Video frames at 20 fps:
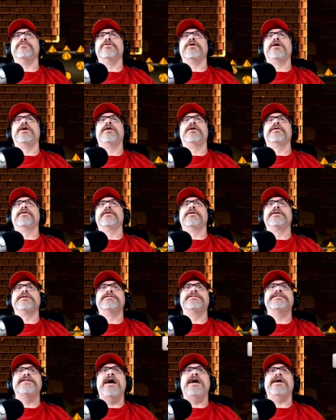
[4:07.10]
Oh, he's
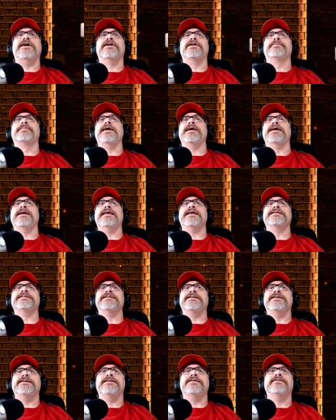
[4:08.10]
not going to make it
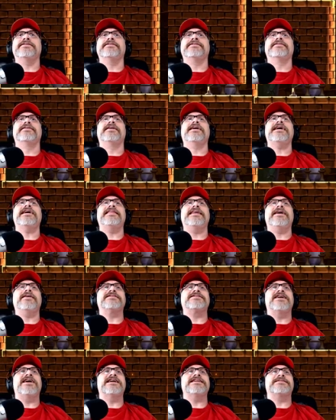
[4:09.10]
easy. Hey, that
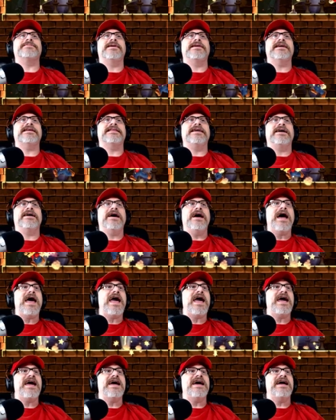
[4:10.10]
was awesome. I like that.
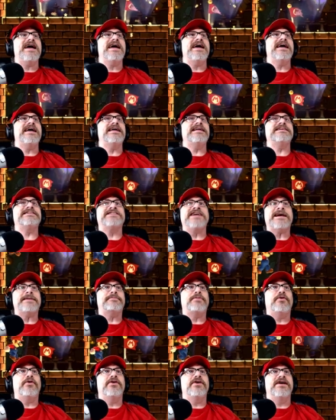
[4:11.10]
And
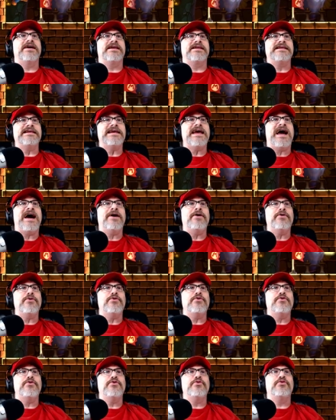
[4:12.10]
checkpoint.
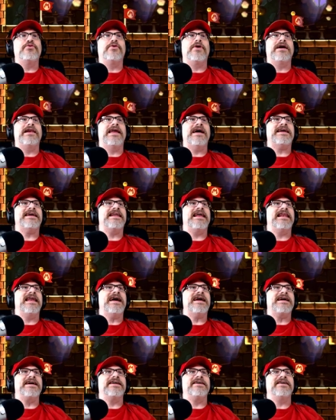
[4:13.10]
Yahoo! I like it. I
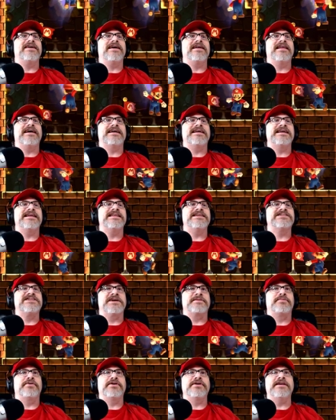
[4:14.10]
like it. I like getting the
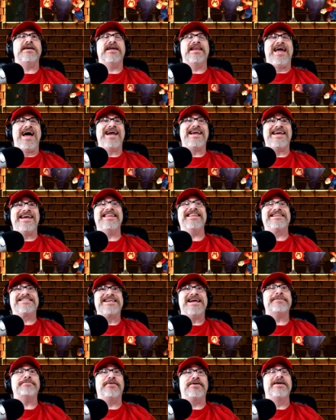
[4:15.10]
checkpoint. I like getting the
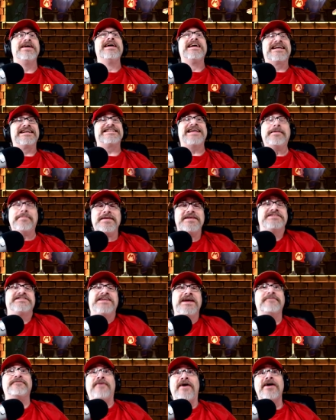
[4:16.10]
checkpoint because that means you
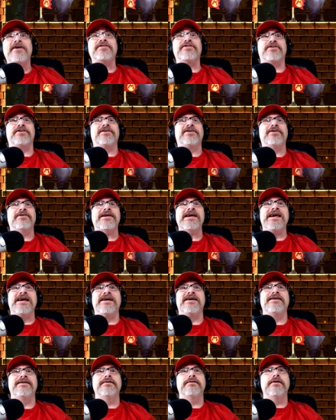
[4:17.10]
get farther. Okay.
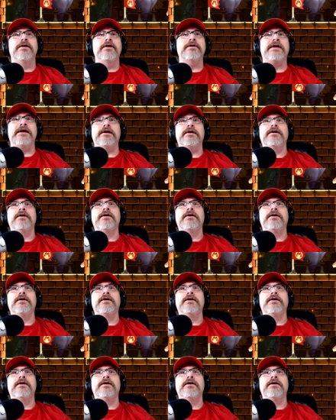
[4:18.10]
Okay.